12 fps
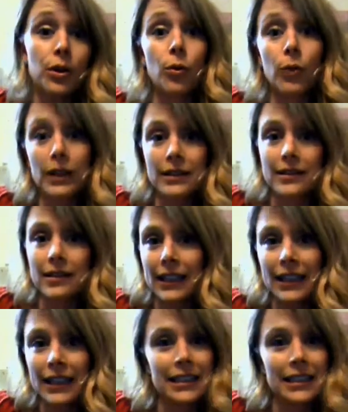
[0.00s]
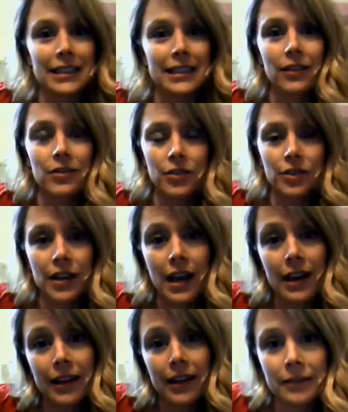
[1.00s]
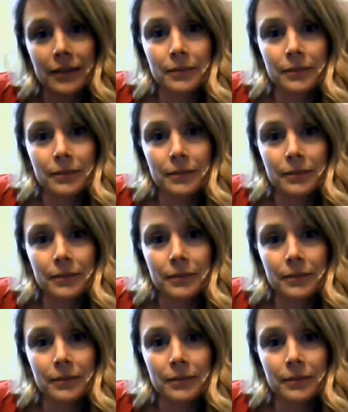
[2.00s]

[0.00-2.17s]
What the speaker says: What's leading to sales or not.